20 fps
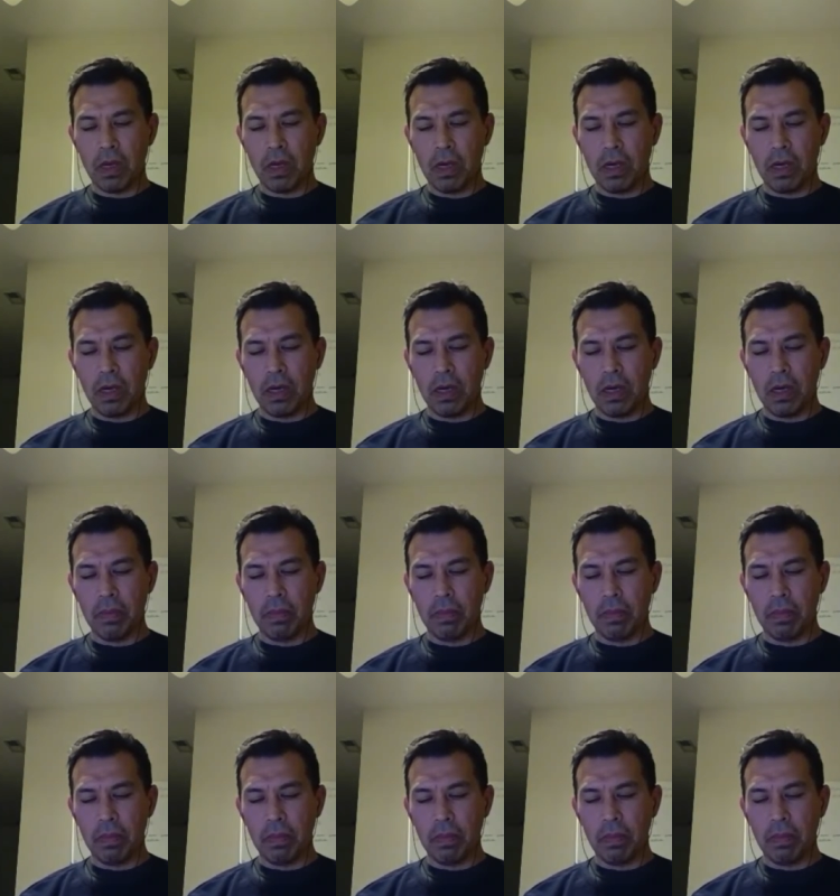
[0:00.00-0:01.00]
um,
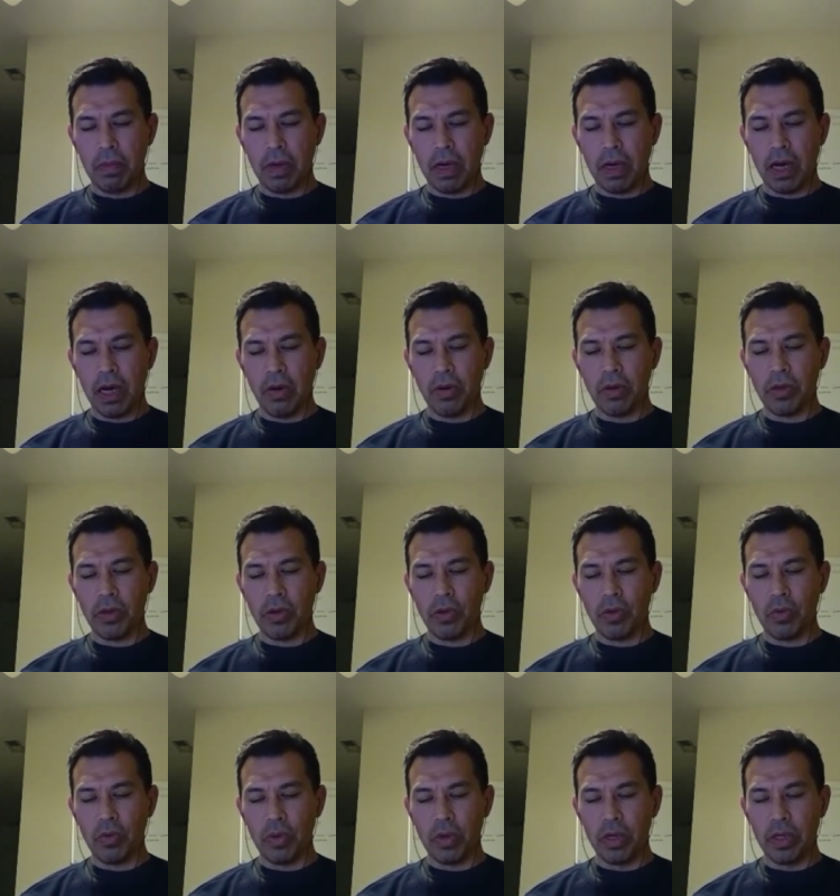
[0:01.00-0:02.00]
how you
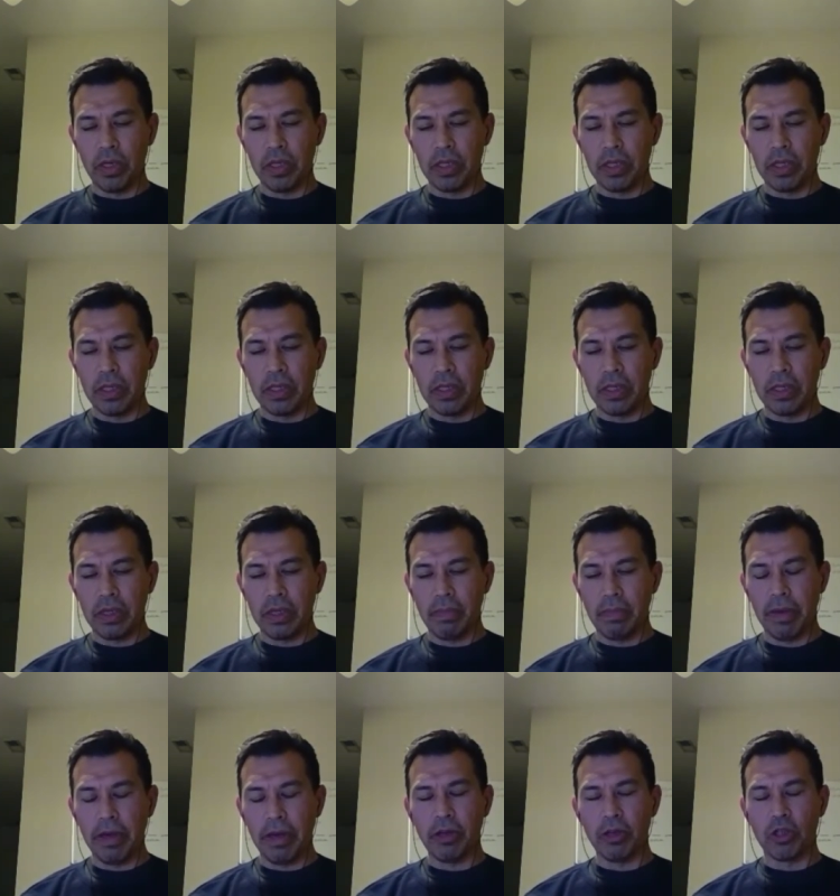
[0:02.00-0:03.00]
would
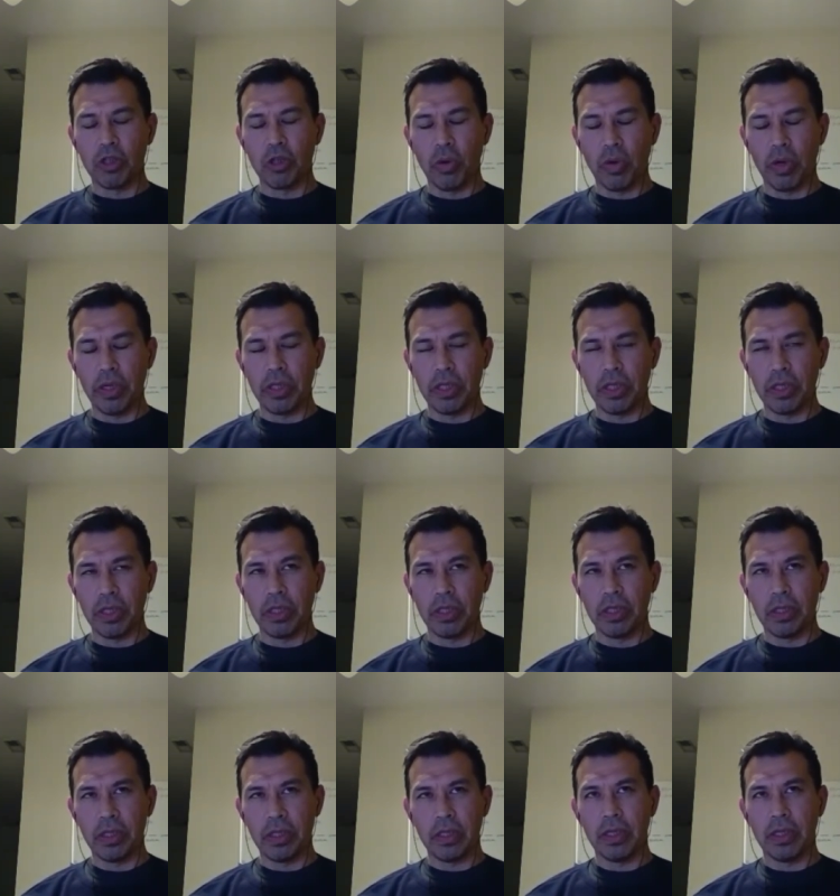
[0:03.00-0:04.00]
make your choices